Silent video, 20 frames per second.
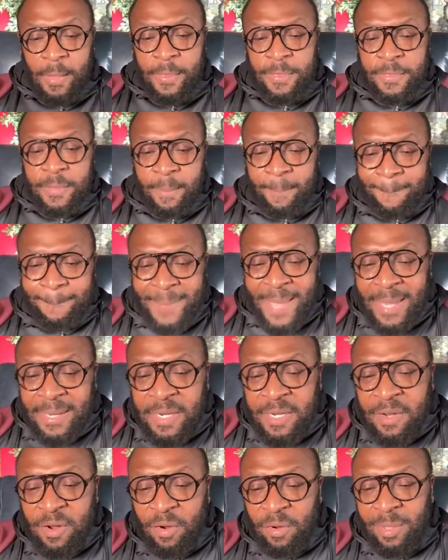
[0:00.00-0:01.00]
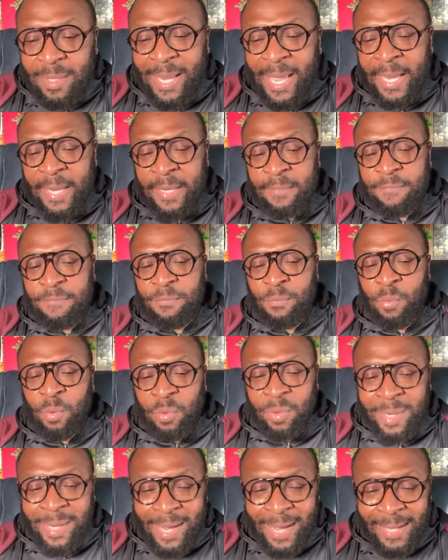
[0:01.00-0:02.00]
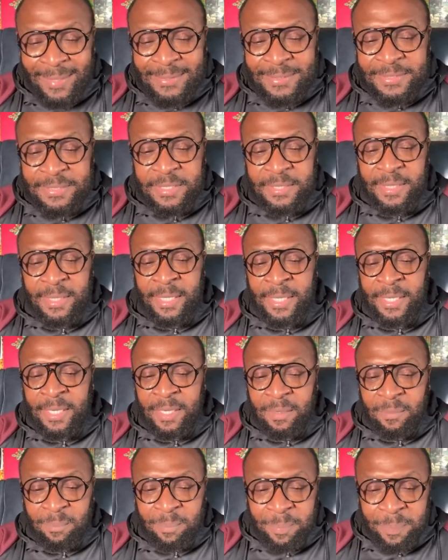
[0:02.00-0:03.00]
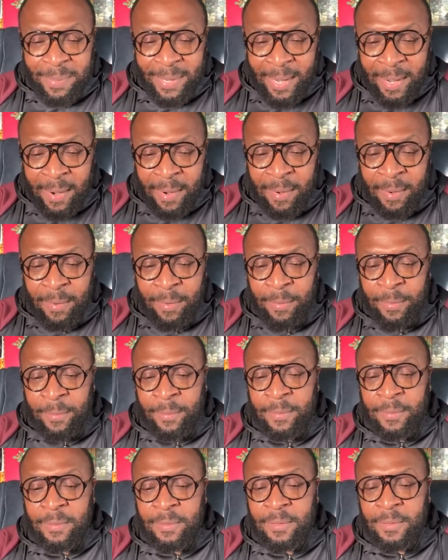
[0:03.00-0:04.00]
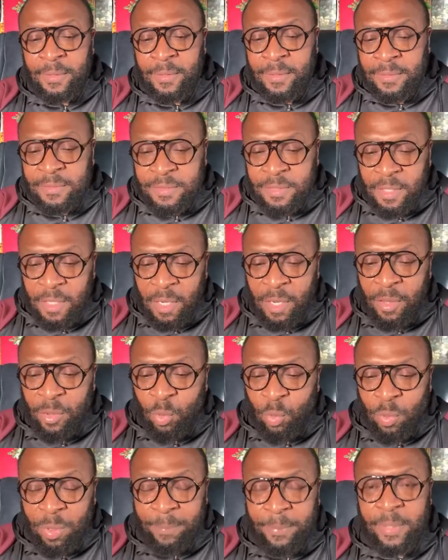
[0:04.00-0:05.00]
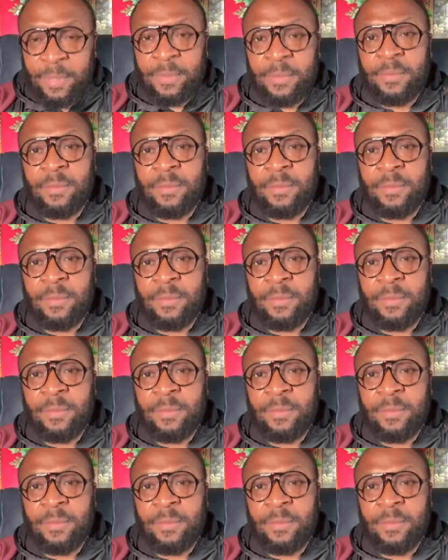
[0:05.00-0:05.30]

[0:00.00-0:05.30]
the men in her life will constantly compare her to other women,